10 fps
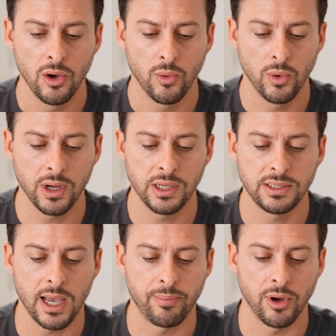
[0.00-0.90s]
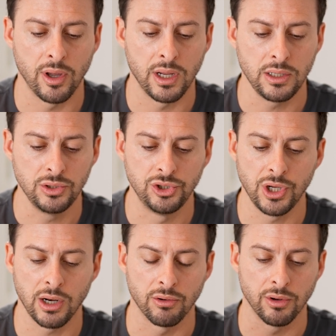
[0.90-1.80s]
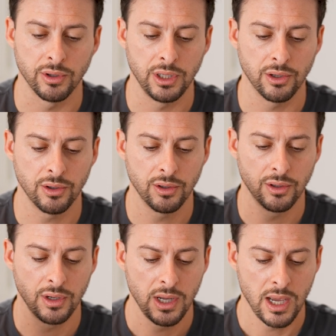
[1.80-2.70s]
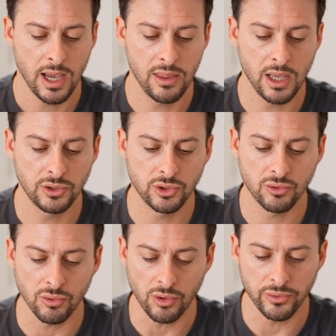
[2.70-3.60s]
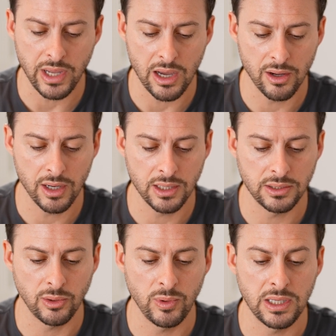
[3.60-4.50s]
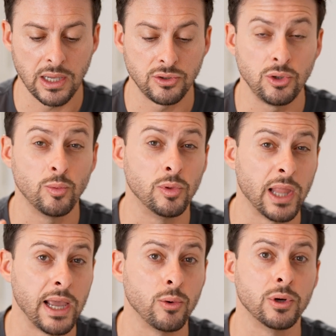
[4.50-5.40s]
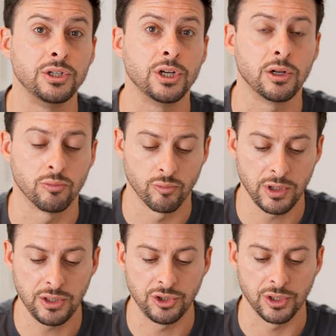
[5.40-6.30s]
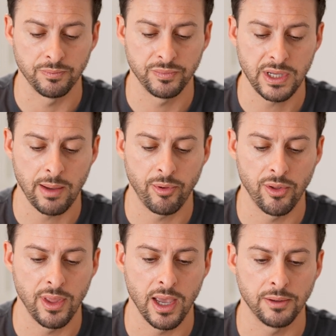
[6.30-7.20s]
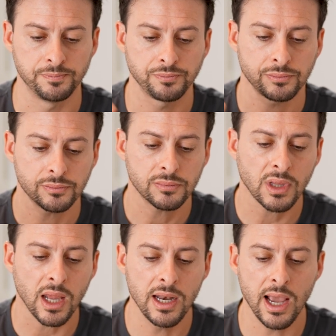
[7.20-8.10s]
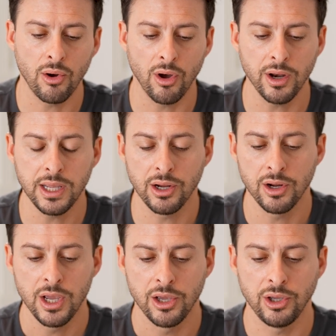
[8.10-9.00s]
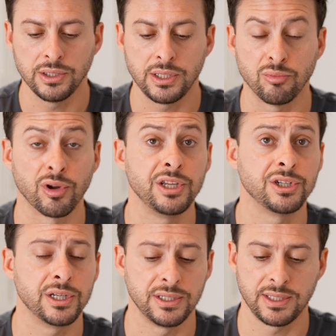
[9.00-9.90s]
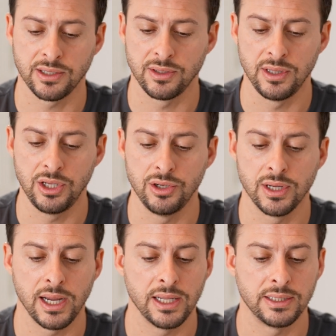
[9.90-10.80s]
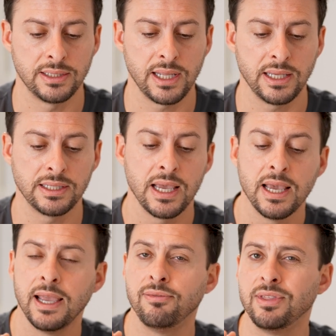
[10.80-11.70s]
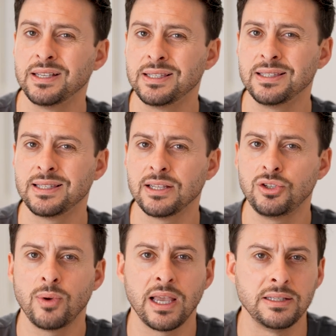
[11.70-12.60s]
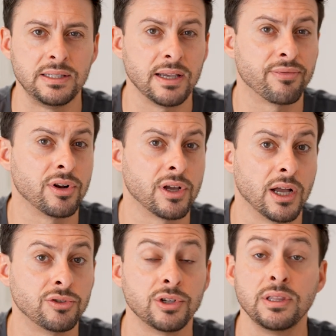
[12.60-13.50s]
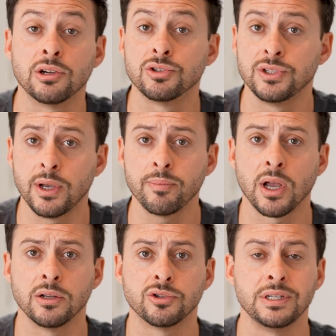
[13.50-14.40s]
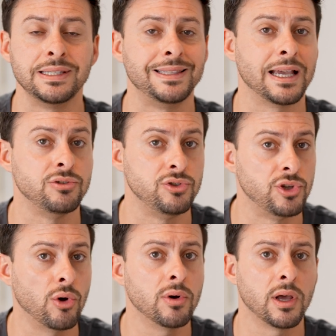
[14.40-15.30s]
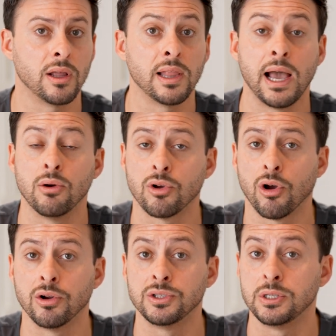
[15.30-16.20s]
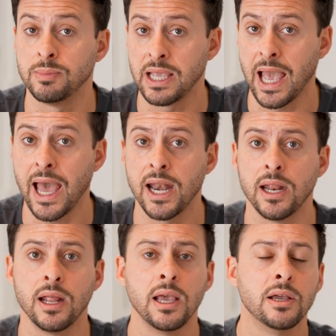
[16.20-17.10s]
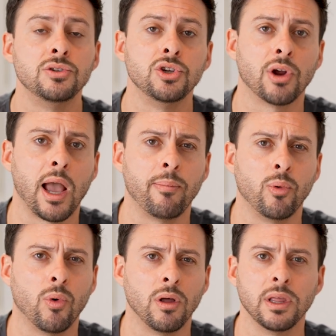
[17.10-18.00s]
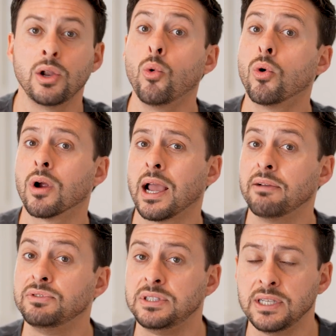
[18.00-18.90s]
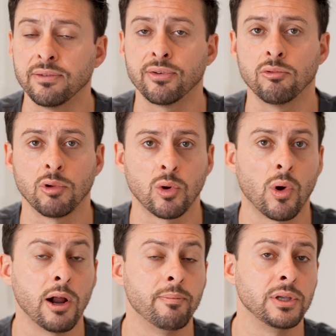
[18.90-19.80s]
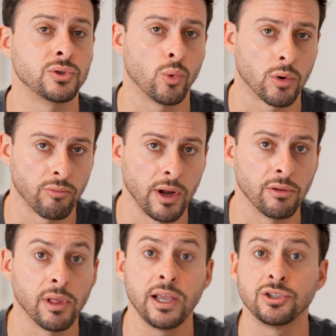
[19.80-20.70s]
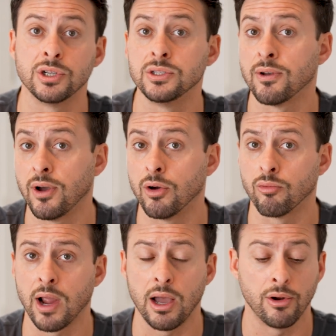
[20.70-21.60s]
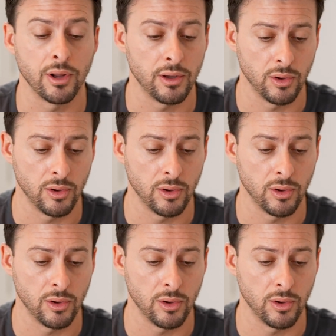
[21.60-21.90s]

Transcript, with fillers: We're going to tap on general here and then scroll down until we get to language and region. Tap on that. Now on here, you can see region is set to the United States. If this is set to a different country, there's some countries that don't allow cards to be added to your Apple Wallet or have different requirements or regulations around